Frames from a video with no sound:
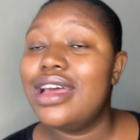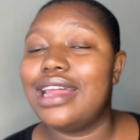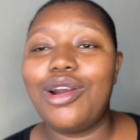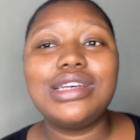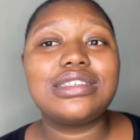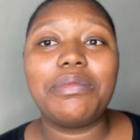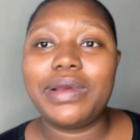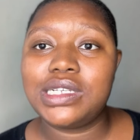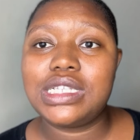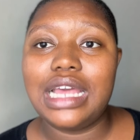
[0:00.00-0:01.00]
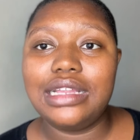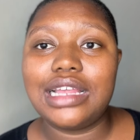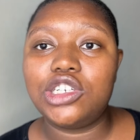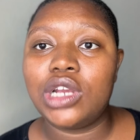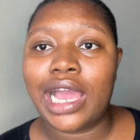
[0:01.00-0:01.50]
that one's the best thing
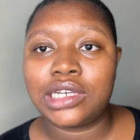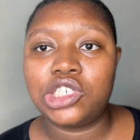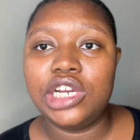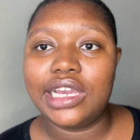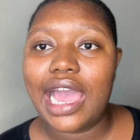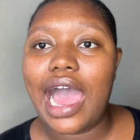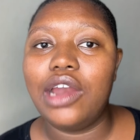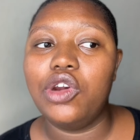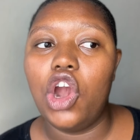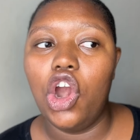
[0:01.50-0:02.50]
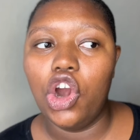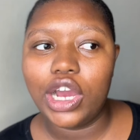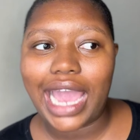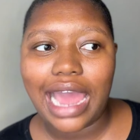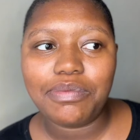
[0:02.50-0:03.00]
that you actually can
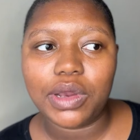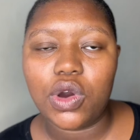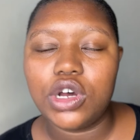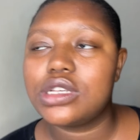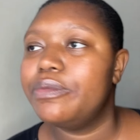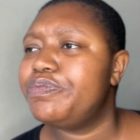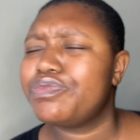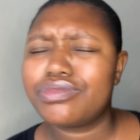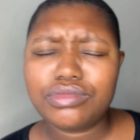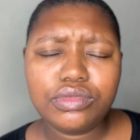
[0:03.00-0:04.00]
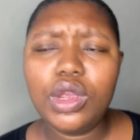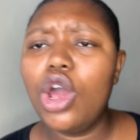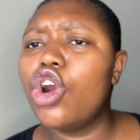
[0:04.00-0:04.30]
look at because or